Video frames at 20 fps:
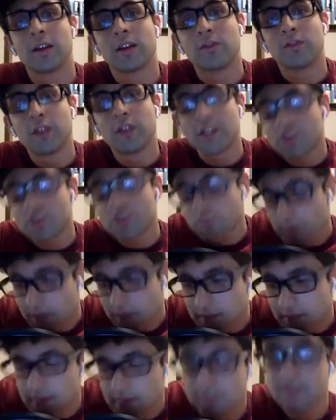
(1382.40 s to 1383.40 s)
Grealish will be
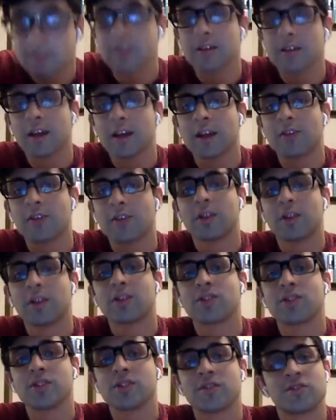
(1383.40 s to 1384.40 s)
consistent, and
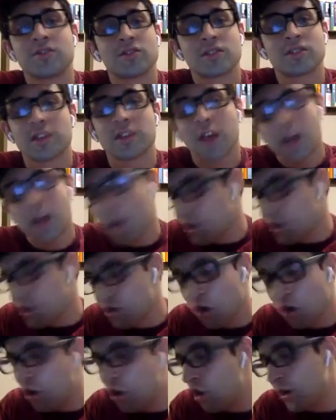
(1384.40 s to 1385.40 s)
Grealish is just a
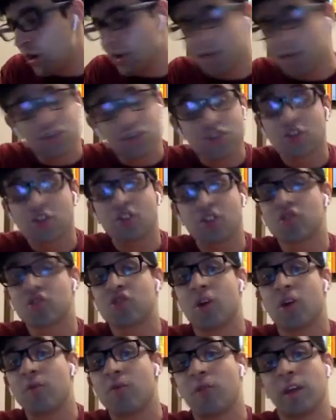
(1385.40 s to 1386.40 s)
dog. He just doesn't
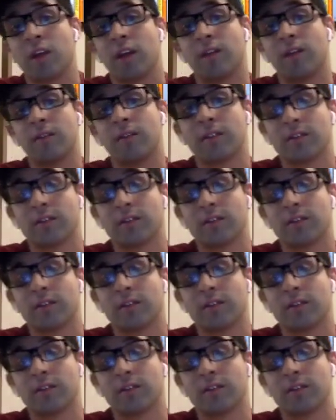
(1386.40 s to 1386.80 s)
stop running.